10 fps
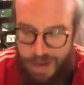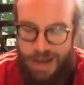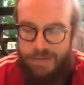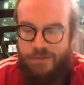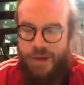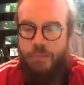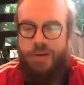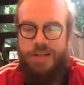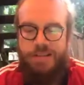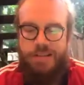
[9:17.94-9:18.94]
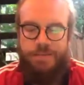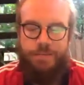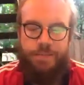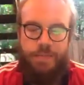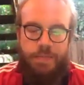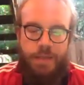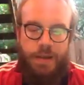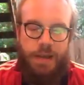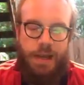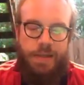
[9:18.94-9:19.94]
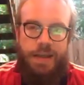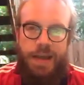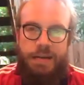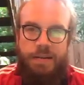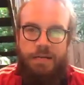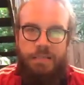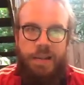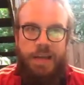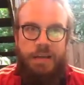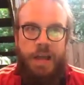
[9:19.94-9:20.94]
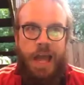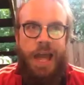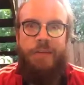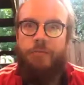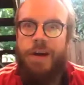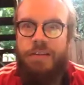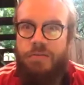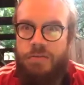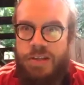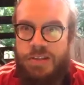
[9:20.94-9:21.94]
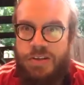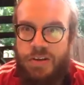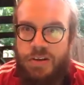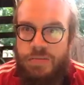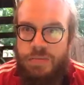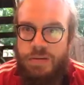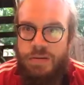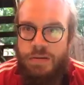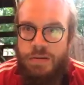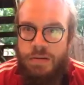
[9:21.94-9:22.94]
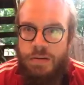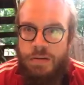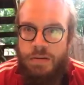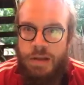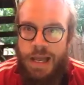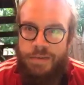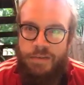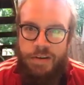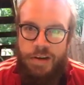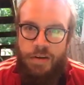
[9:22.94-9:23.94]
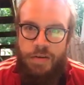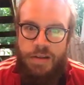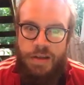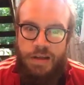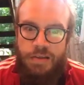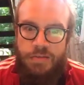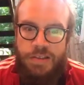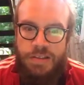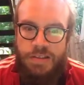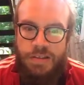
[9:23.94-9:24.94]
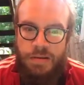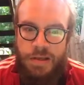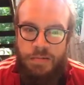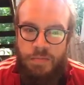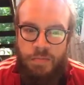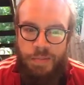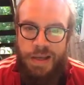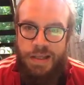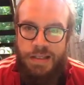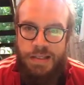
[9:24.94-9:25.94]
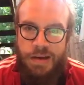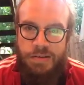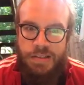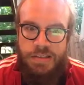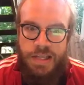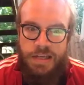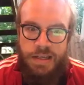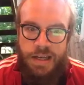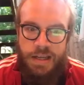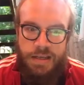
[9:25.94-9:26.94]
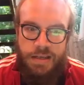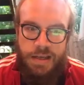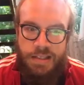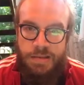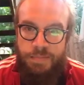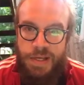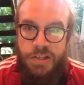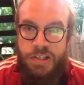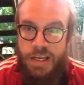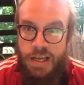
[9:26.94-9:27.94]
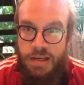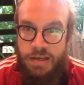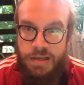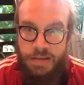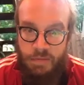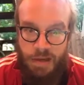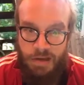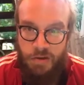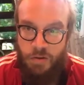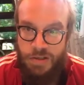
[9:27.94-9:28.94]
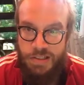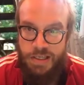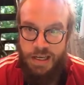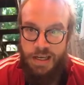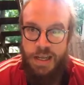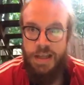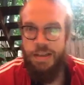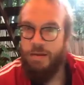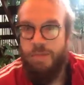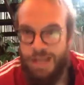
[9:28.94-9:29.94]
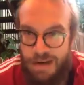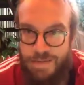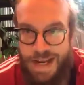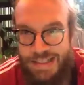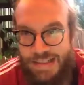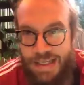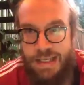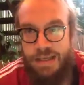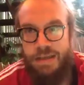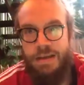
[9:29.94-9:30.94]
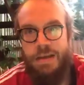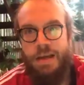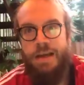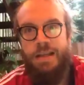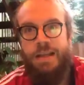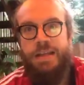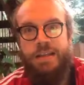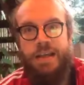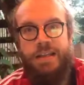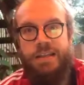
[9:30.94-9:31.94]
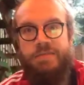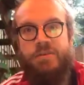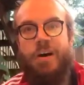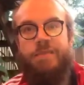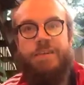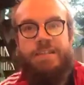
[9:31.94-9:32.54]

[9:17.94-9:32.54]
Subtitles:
Trump wins, and then like halfway through his term, after he like loses big in this House and Senate again, and gets impeached again, and ignores it again, then we get a vaccine, and then he like leaves office.